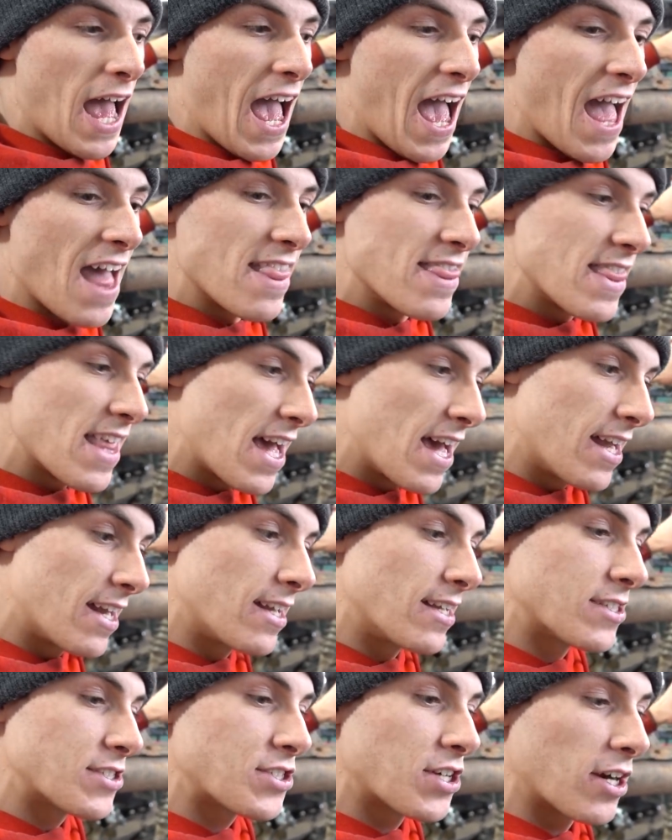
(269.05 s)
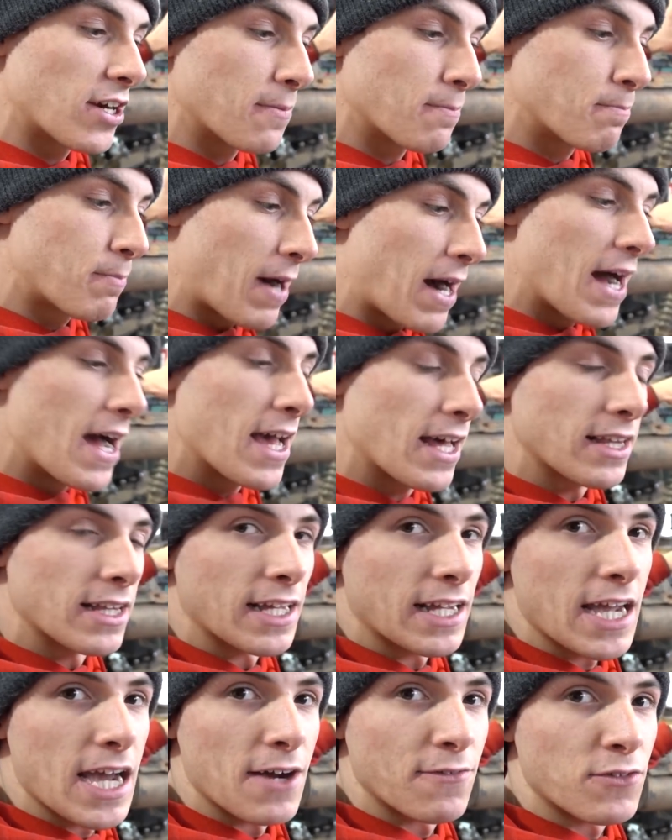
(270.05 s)
and then start buying
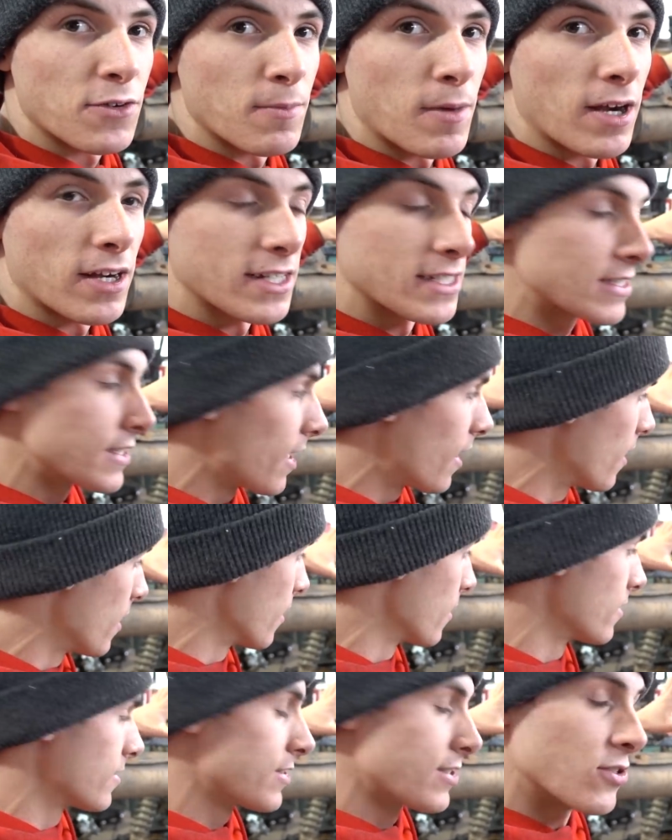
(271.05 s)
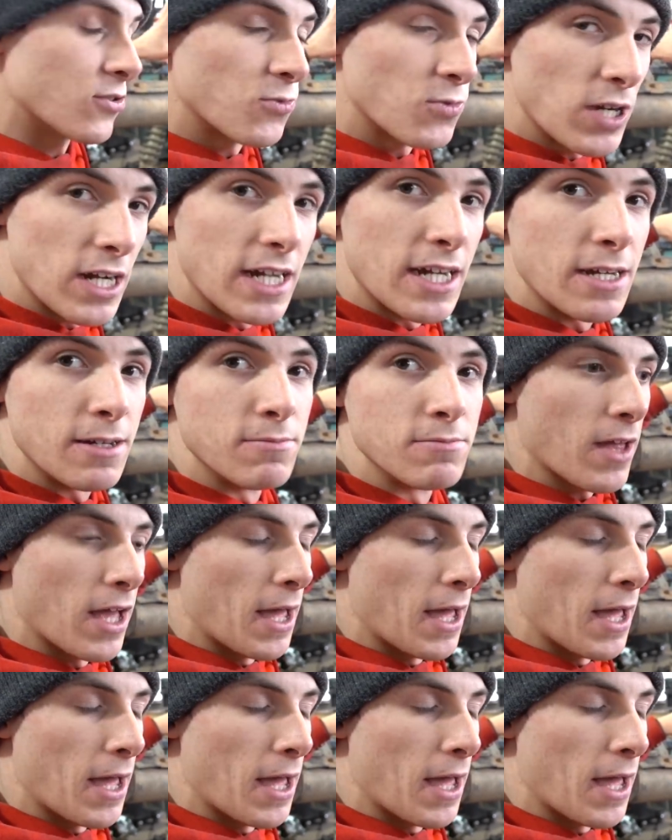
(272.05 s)
like aftermarket tires and rims